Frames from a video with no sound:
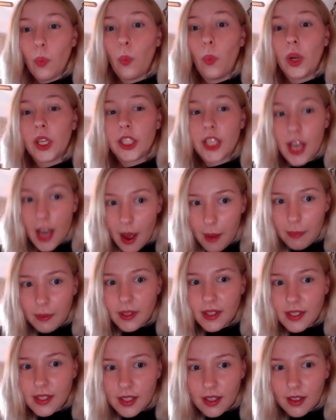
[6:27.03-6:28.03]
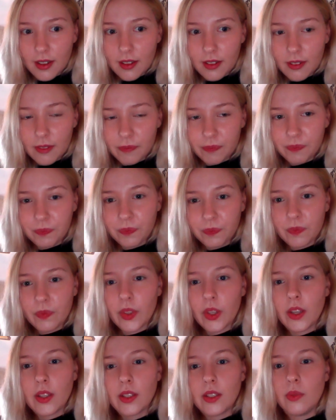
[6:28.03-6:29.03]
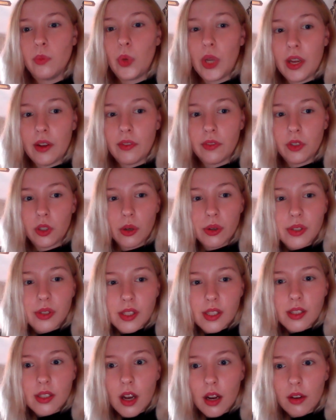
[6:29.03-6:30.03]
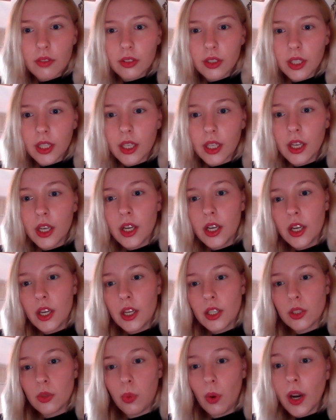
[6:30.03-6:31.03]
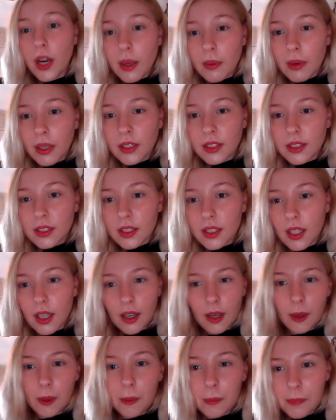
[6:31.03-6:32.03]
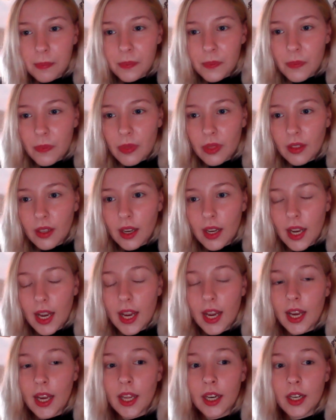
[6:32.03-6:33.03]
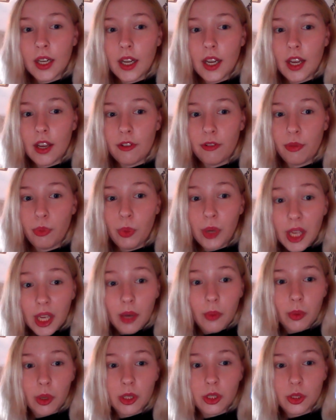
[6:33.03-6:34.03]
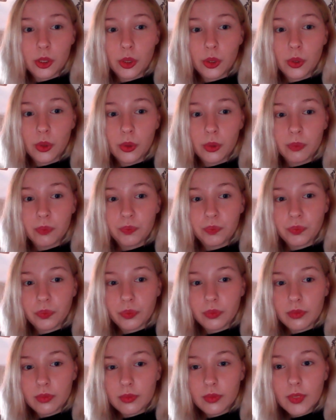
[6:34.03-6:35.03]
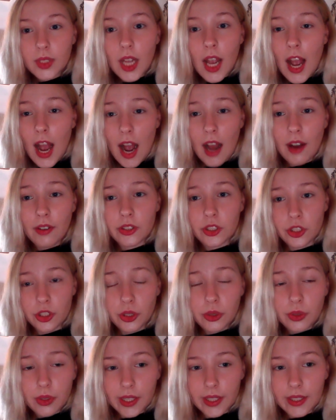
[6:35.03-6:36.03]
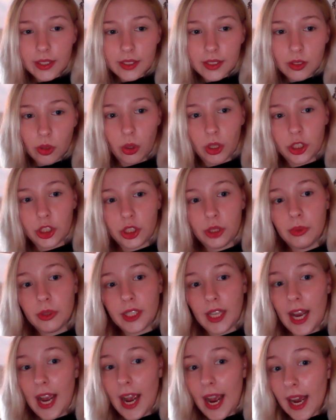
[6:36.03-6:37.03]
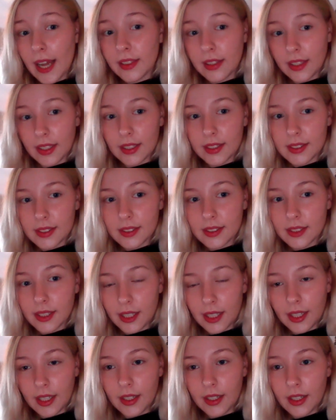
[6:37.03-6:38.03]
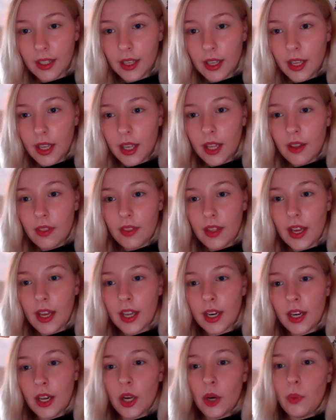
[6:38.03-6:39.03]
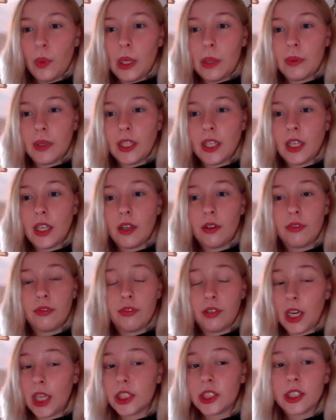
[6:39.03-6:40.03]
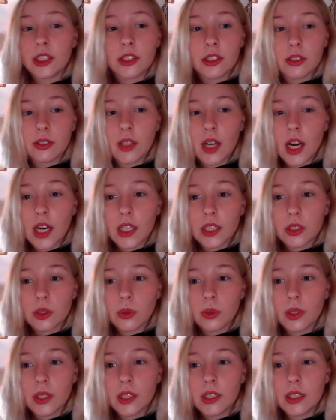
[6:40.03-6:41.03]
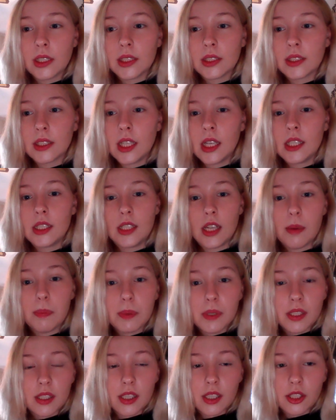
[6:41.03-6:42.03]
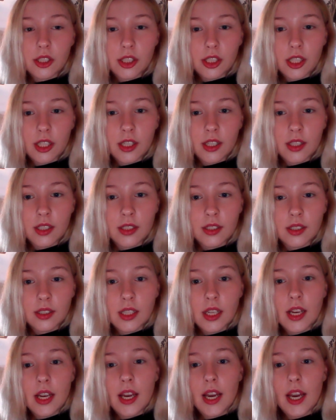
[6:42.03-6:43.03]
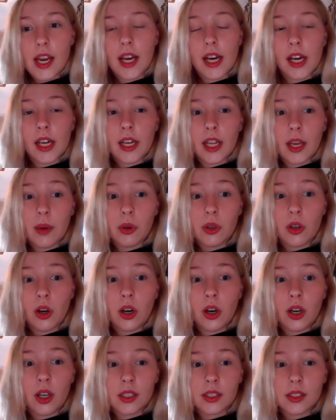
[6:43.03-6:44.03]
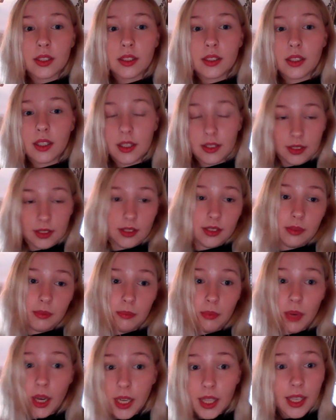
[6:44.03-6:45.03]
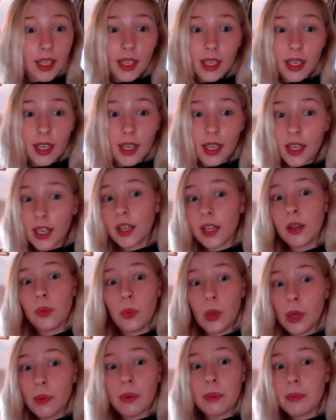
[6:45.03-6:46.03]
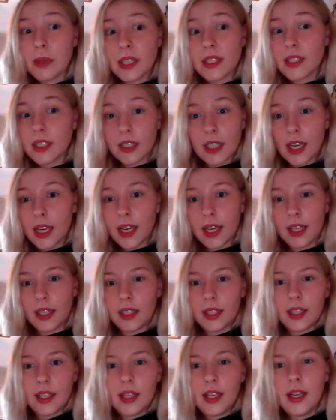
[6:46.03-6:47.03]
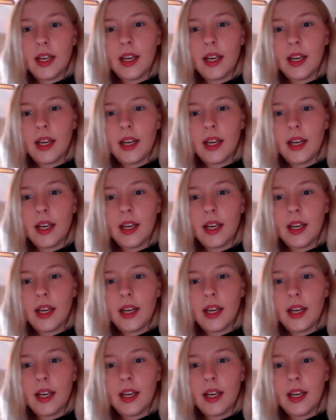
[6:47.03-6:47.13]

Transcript: which happens here. We have closed discovery 20 months ago, and if we were to have to do this, or she were to add this in, then we would need fresh interrogatories, depositions, and it would cost us money, and we would be delayed.